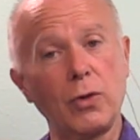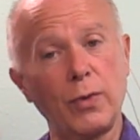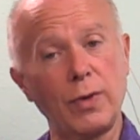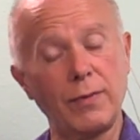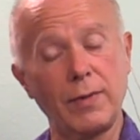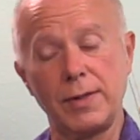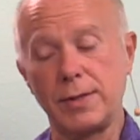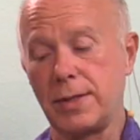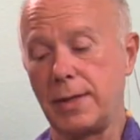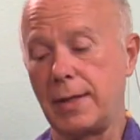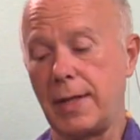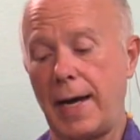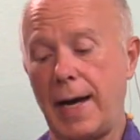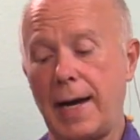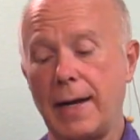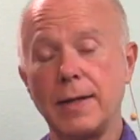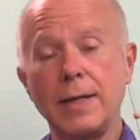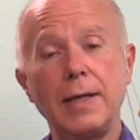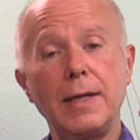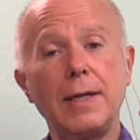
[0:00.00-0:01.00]
we've listed
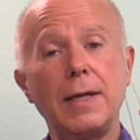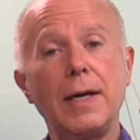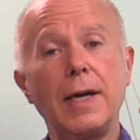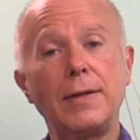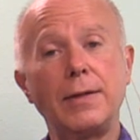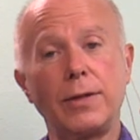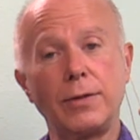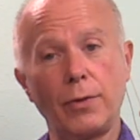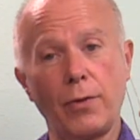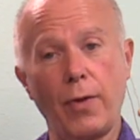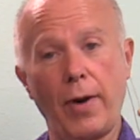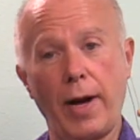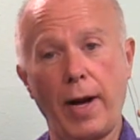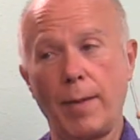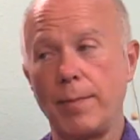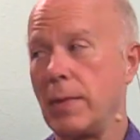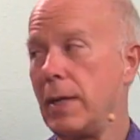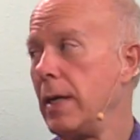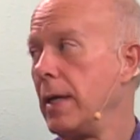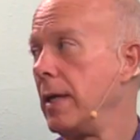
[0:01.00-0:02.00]
that, and then the RAM.